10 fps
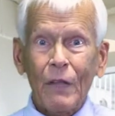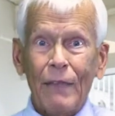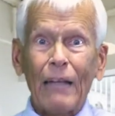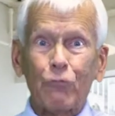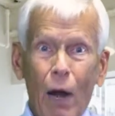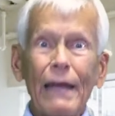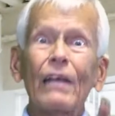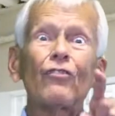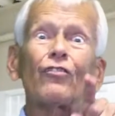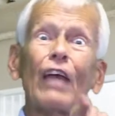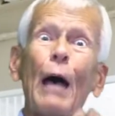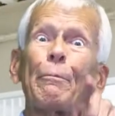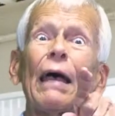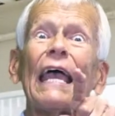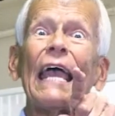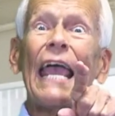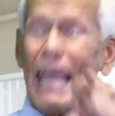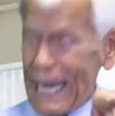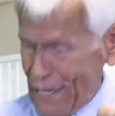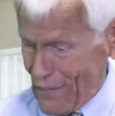That's right, step
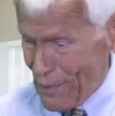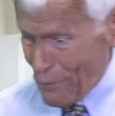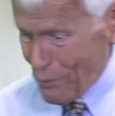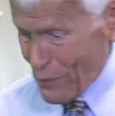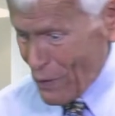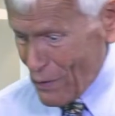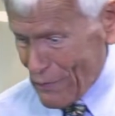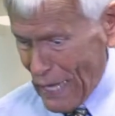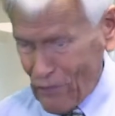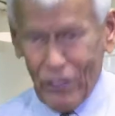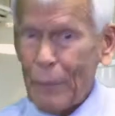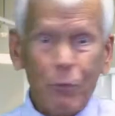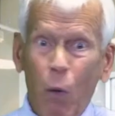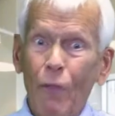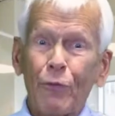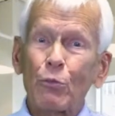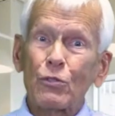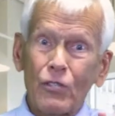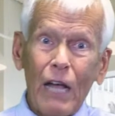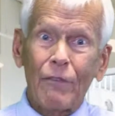8. That steps 1 through
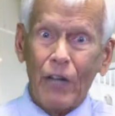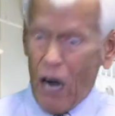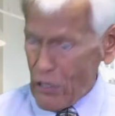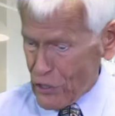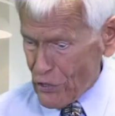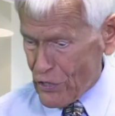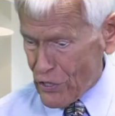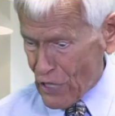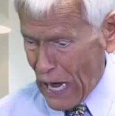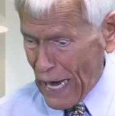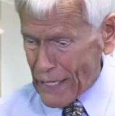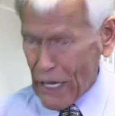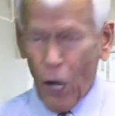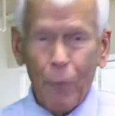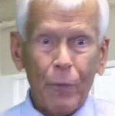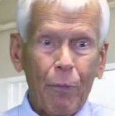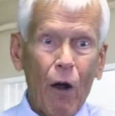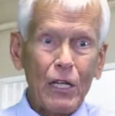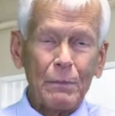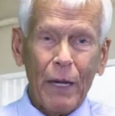7 are just designed to help the
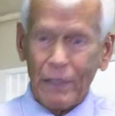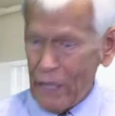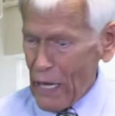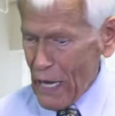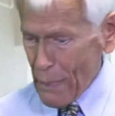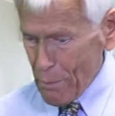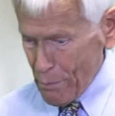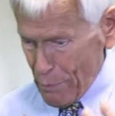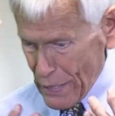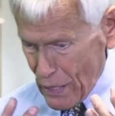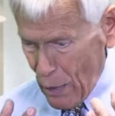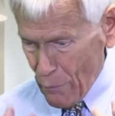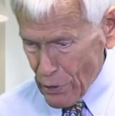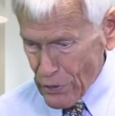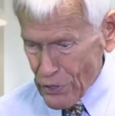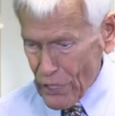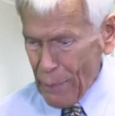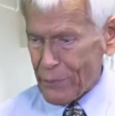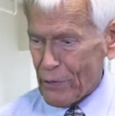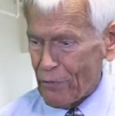prospect become
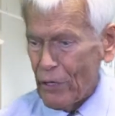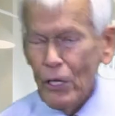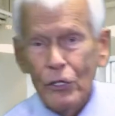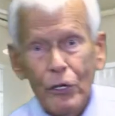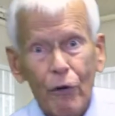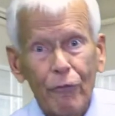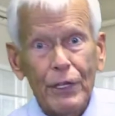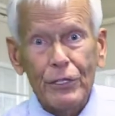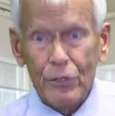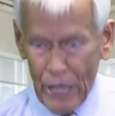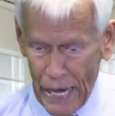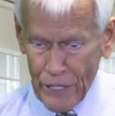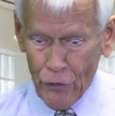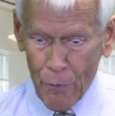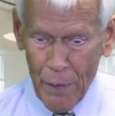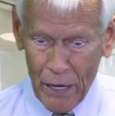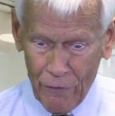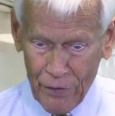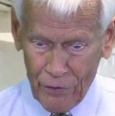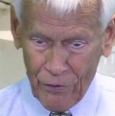receptive to your features and your
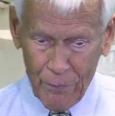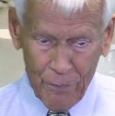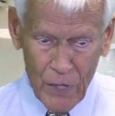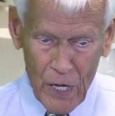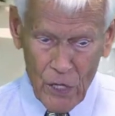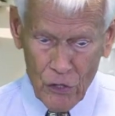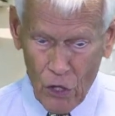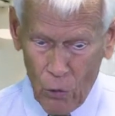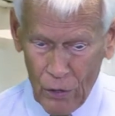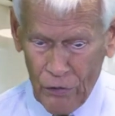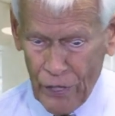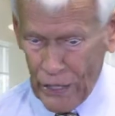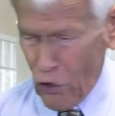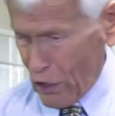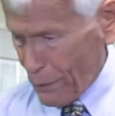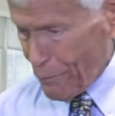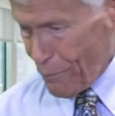benefits. So let's take a look.